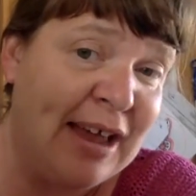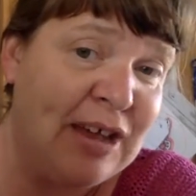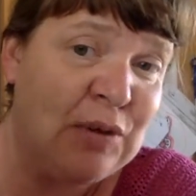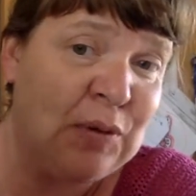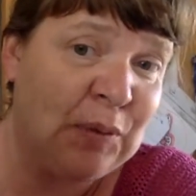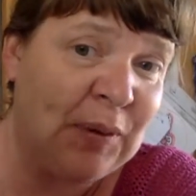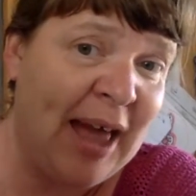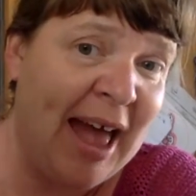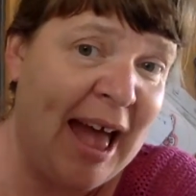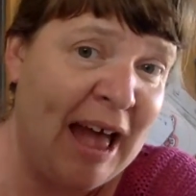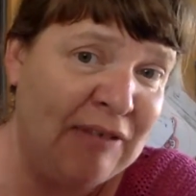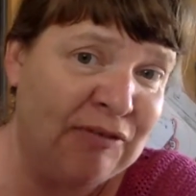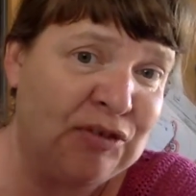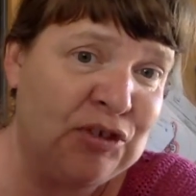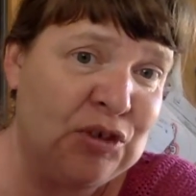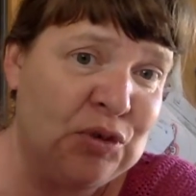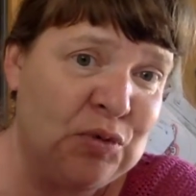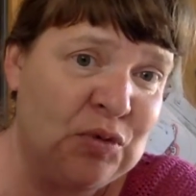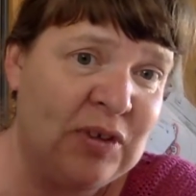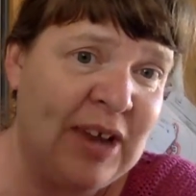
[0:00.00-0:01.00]
You don't have
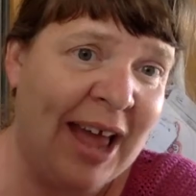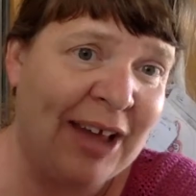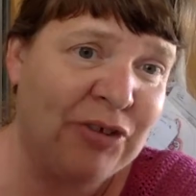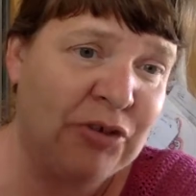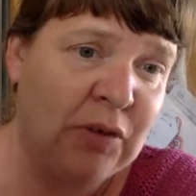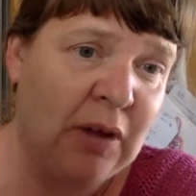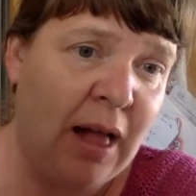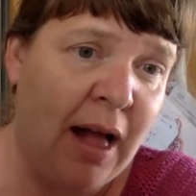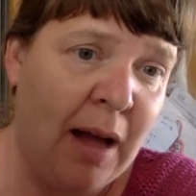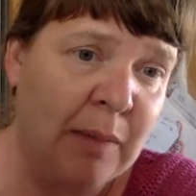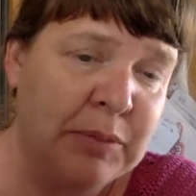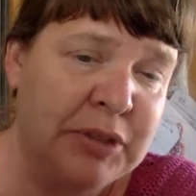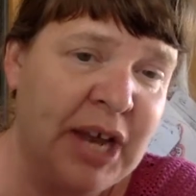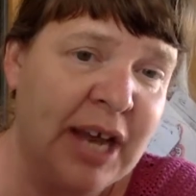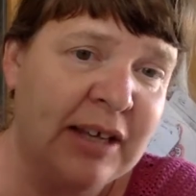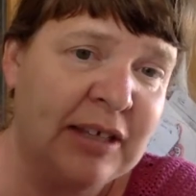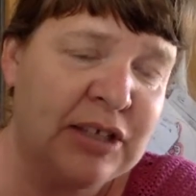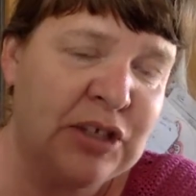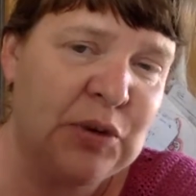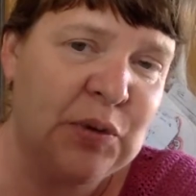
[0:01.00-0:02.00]
to use natural objects.